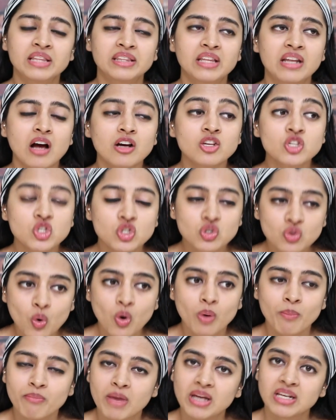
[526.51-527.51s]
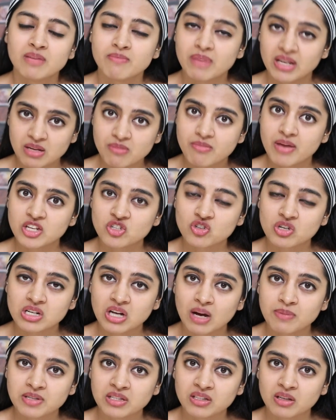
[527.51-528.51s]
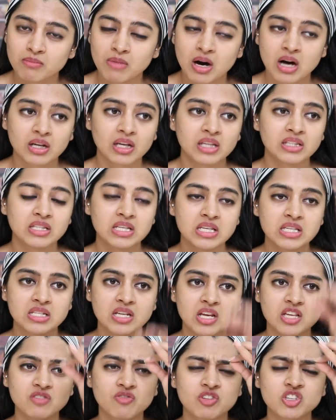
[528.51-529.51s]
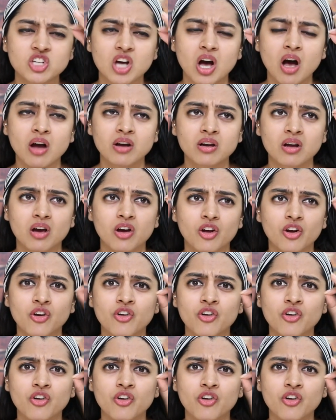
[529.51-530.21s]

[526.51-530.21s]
There are so many menstrual cups in the market these days which are